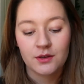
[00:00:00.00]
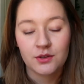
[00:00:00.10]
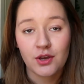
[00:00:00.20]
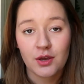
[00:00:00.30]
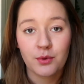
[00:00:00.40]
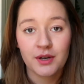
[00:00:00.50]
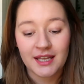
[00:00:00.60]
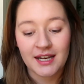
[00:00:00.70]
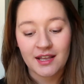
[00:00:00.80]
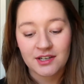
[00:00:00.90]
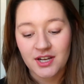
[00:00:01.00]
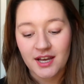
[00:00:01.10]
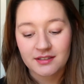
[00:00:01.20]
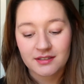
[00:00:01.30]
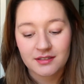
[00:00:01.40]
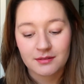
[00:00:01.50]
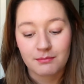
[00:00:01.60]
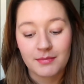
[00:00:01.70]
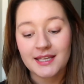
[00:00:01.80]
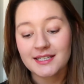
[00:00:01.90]
You can work in NHS,
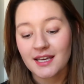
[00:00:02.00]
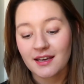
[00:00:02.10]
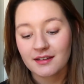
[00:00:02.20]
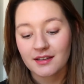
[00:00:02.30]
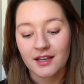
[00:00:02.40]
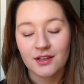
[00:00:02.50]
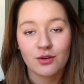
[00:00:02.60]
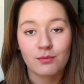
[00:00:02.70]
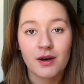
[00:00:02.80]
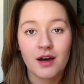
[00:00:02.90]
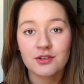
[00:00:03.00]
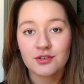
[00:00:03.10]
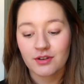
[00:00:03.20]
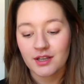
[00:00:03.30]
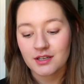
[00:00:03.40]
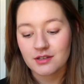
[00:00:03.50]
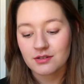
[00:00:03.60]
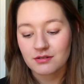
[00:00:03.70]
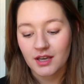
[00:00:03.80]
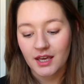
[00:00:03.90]
media, any commercial
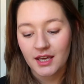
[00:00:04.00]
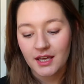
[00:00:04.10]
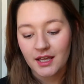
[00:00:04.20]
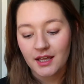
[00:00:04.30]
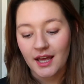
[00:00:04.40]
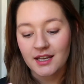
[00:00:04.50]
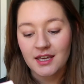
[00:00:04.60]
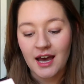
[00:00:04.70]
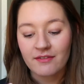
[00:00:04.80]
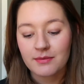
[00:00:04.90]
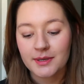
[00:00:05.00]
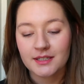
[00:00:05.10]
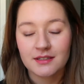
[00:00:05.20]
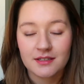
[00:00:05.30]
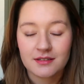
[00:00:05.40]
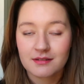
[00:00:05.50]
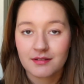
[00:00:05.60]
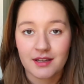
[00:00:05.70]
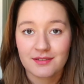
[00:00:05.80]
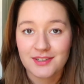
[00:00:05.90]
industry, any government
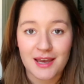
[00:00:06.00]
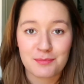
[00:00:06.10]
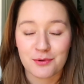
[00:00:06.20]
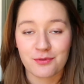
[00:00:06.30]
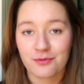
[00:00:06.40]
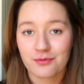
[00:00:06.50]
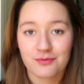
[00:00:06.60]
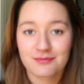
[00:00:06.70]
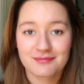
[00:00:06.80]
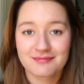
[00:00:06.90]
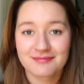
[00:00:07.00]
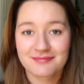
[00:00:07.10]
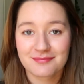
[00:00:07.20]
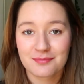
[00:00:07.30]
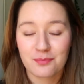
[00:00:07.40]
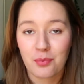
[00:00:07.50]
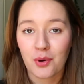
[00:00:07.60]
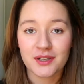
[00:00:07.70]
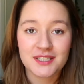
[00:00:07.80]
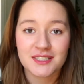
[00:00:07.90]
type of
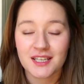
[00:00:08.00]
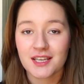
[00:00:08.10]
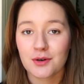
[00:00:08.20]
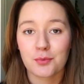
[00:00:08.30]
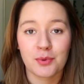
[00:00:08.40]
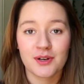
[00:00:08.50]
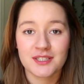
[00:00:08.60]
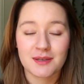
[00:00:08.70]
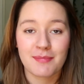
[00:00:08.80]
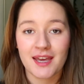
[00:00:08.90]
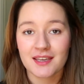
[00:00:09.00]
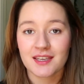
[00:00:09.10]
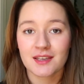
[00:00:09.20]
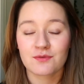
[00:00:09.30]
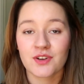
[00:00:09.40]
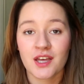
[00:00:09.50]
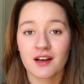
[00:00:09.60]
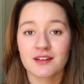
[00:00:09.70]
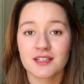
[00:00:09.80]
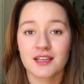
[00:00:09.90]
policy or policy making
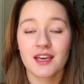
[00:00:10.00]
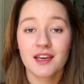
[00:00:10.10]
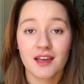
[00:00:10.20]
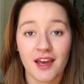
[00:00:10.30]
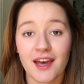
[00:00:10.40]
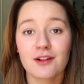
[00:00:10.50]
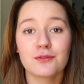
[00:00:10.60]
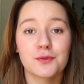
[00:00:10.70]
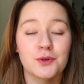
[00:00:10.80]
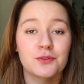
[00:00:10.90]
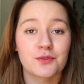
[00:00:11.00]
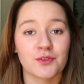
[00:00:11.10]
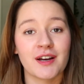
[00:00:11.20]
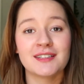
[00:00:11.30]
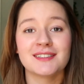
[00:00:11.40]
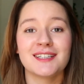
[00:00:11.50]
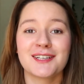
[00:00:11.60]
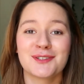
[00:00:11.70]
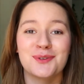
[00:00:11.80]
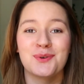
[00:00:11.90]
regarding health or
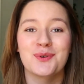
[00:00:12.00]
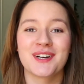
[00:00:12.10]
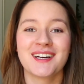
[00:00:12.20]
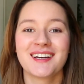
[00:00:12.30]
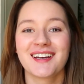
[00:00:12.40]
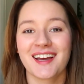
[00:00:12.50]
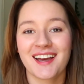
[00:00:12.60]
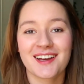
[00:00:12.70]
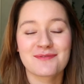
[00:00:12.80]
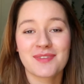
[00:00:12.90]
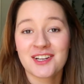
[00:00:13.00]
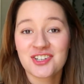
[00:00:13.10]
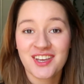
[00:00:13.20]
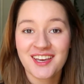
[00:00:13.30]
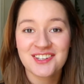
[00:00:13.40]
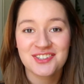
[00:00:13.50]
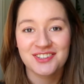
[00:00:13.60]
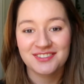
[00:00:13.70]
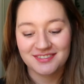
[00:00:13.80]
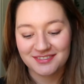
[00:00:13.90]
forensics or
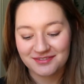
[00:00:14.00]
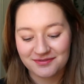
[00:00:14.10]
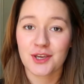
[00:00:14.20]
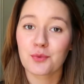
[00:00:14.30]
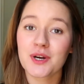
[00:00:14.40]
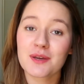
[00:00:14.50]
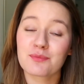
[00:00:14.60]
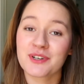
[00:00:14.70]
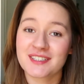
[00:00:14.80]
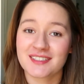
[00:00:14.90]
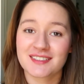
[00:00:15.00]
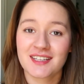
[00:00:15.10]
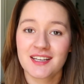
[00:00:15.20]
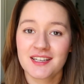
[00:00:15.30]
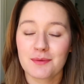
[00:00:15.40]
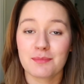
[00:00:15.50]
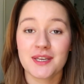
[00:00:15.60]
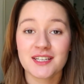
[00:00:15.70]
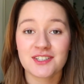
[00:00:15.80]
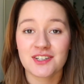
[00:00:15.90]
education. You can work in prisons,
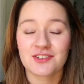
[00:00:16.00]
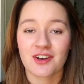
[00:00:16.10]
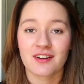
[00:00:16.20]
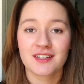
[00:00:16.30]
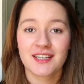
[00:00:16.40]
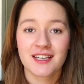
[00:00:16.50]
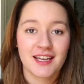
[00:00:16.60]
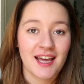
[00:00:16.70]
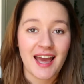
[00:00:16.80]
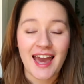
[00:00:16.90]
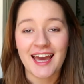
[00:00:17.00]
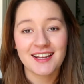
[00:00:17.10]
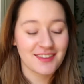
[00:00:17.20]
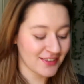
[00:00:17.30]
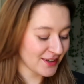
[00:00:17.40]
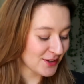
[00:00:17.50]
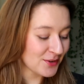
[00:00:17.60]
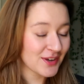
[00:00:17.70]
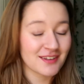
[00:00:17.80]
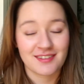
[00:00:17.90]
be a teacher, anything
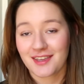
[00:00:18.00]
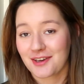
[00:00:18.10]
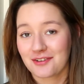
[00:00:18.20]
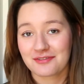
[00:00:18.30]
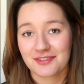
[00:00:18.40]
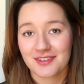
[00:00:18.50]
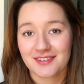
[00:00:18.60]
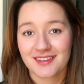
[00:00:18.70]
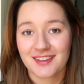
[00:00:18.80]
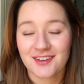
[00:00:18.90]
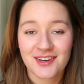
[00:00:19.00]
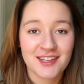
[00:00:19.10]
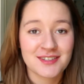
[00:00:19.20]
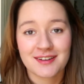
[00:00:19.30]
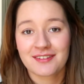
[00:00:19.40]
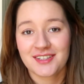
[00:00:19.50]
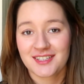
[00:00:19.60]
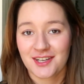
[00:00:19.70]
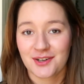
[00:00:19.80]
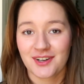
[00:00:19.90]
you can think of you can do after
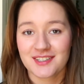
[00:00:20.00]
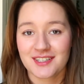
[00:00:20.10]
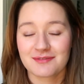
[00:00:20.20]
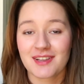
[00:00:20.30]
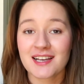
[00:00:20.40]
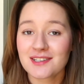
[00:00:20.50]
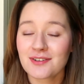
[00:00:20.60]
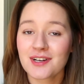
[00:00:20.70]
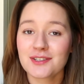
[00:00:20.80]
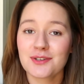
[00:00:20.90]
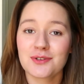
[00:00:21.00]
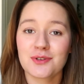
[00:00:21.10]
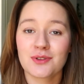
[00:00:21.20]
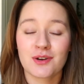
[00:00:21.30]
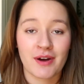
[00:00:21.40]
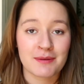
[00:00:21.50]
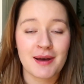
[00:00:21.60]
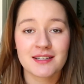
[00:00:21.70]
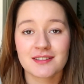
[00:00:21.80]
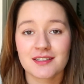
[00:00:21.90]
psychology, as long as you do the right
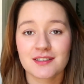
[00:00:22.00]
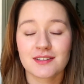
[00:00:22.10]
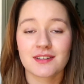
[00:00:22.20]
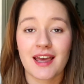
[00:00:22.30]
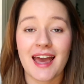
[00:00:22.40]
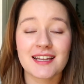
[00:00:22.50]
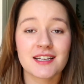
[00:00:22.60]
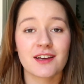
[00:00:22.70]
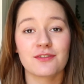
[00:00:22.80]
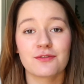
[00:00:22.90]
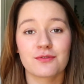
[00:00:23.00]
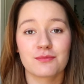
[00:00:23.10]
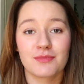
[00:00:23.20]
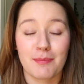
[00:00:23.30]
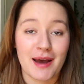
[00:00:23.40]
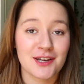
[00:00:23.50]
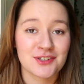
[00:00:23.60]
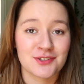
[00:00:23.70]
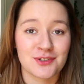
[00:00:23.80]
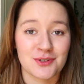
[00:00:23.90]
masters and have the
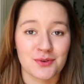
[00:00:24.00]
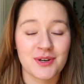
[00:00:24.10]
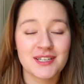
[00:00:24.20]
passion to do